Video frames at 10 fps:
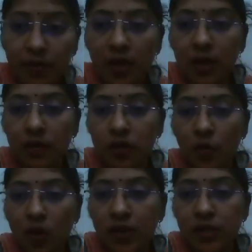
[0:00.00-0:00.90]
give a
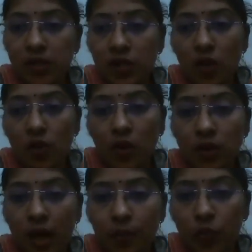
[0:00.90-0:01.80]
small incision
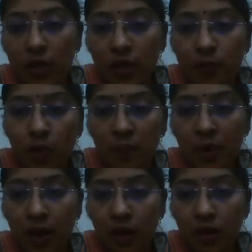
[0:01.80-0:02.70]
on the ampullary
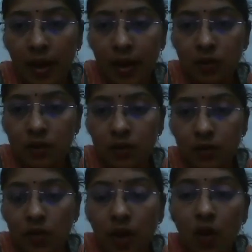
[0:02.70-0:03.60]
part and
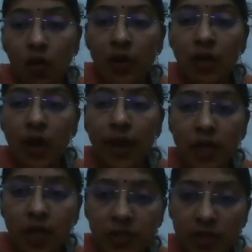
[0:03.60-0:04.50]
over the
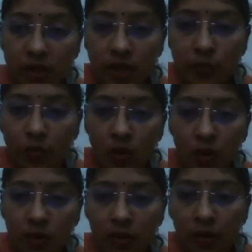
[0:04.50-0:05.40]
anti-mesenteric
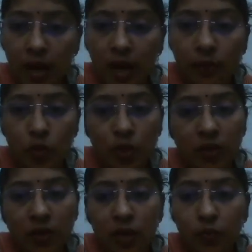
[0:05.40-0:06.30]
border, and
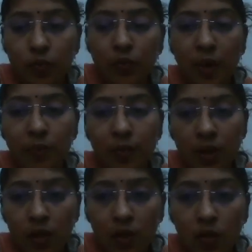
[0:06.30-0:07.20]
products are removed by
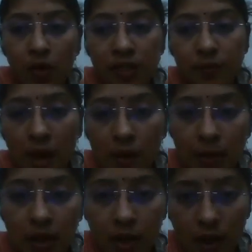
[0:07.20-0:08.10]
finger or
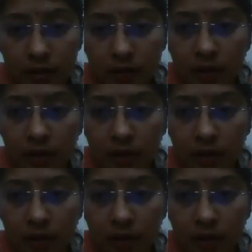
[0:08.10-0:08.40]
scalpel